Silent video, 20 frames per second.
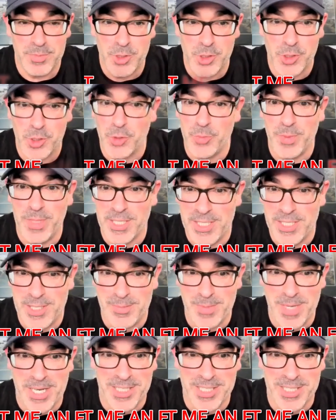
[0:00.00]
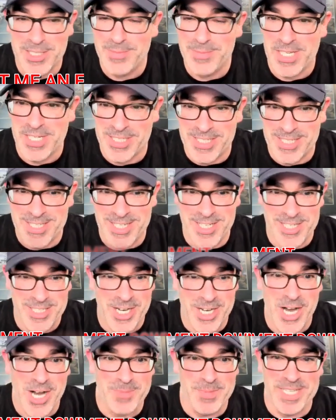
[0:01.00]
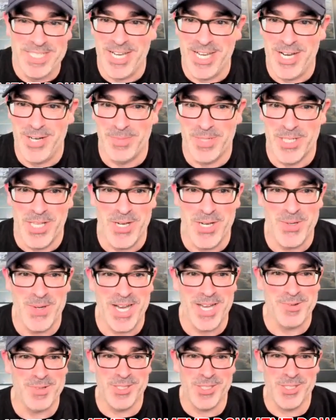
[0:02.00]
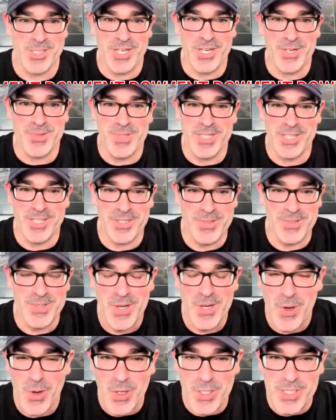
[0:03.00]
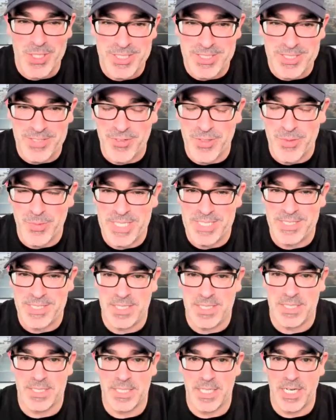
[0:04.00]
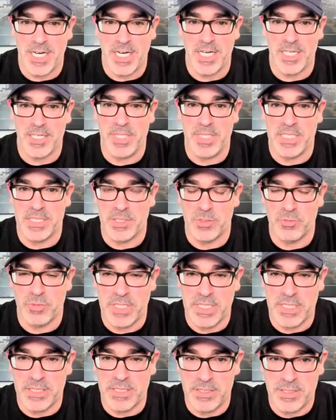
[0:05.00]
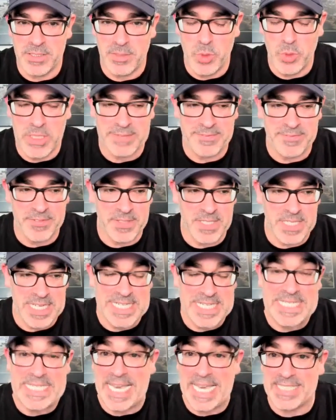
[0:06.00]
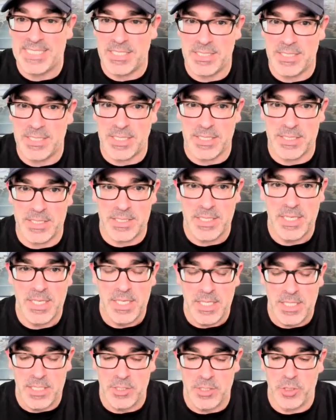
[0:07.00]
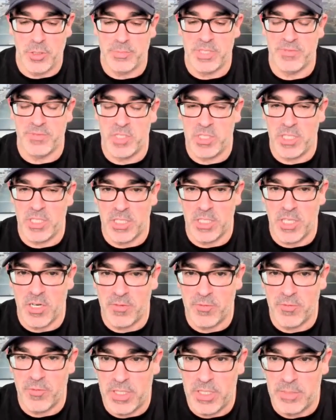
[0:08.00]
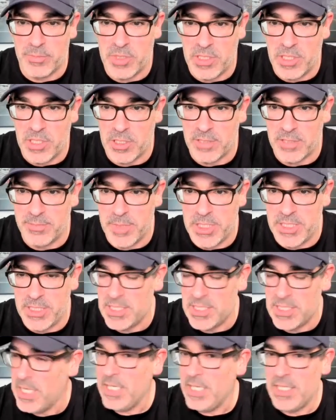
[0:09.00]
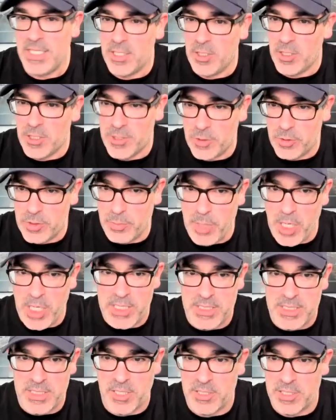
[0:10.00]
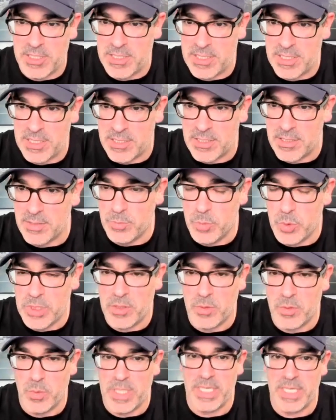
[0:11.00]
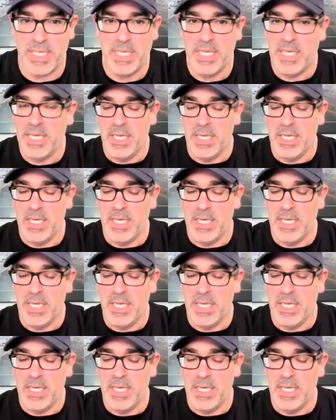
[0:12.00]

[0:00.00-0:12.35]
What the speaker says: shoot me an email, leave me a comment down below. I will share with you all the different ways the economy is rigged somewhat against us in terms of stealing our freedoms and our liberties. And then also the monetary system with the way,